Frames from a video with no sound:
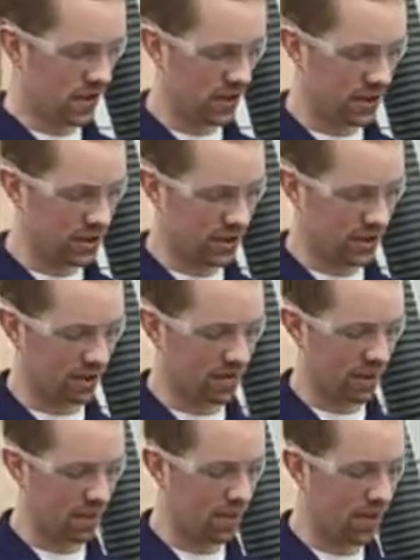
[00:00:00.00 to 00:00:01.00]
And then I just
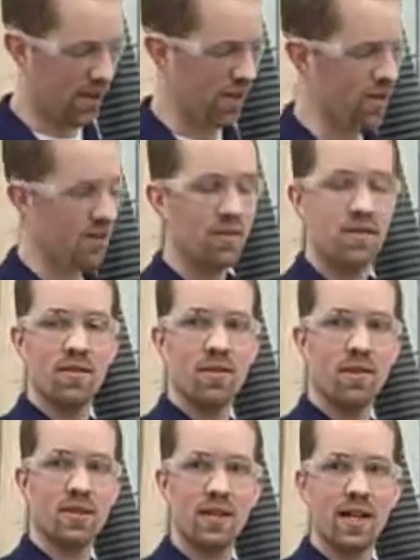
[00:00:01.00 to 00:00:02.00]
lift it up a hair,
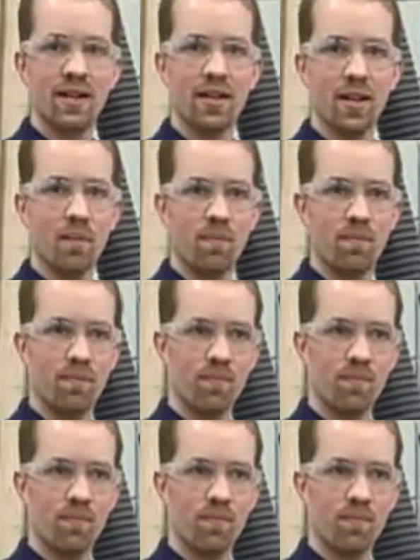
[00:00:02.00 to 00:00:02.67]
tighten it up.